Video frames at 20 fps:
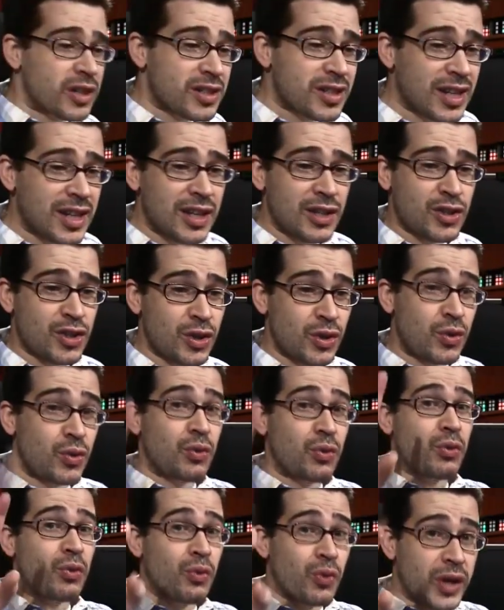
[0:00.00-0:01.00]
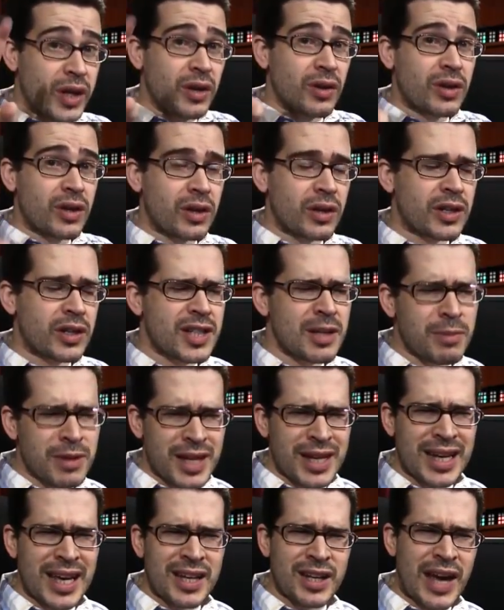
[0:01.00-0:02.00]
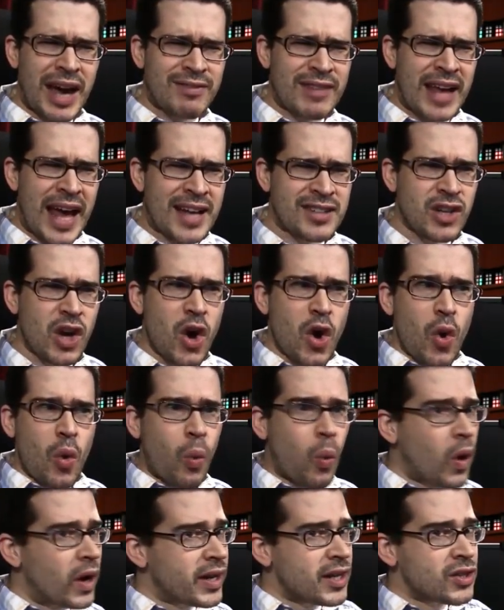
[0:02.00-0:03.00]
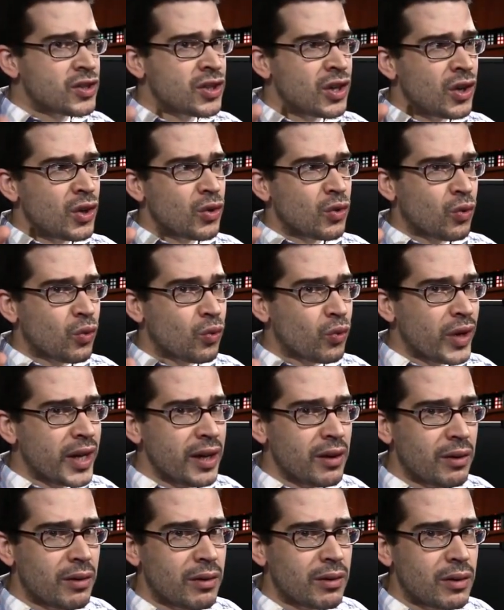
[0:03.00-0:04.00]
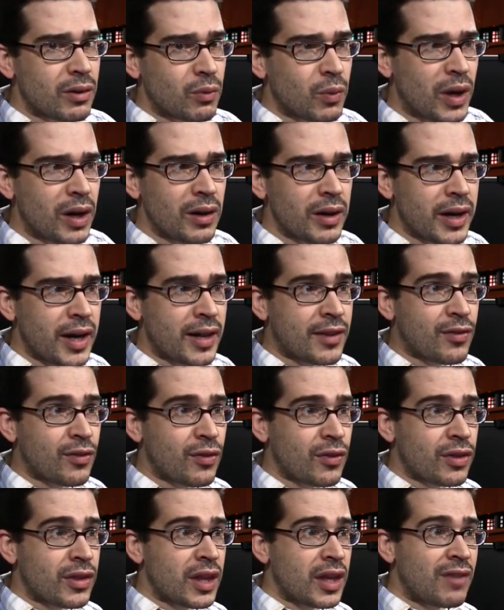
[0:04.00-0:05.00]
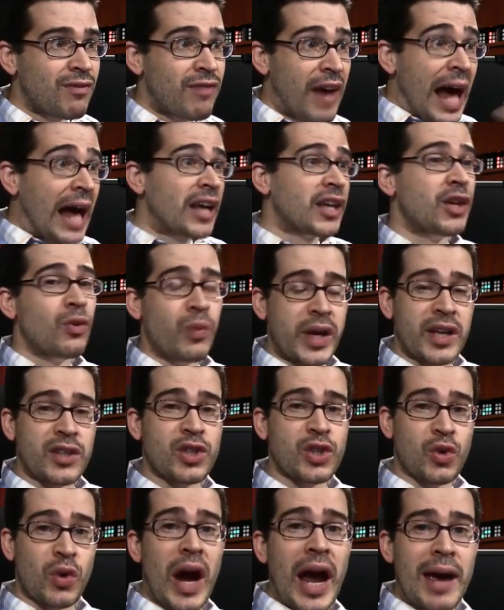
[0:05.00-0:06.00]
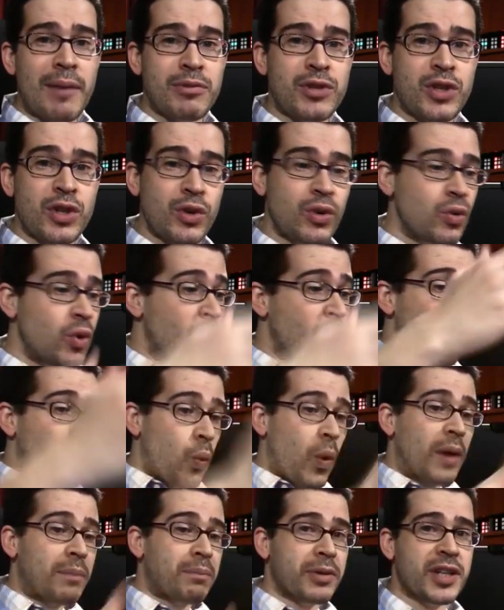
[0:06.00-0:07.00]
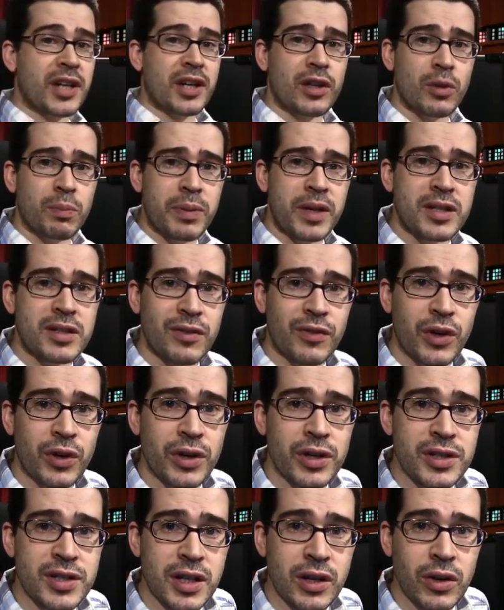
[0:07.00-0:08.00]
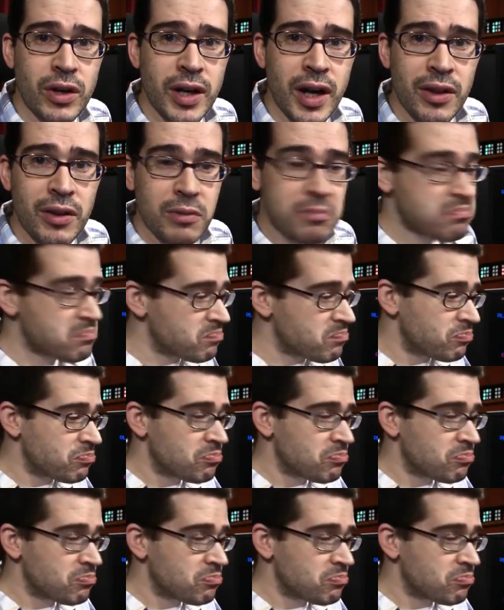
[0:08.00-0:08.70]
currency into real currency, but then again, you have to ask, what is real? Well, it's the value we ascribe to one particular piece of currency or another.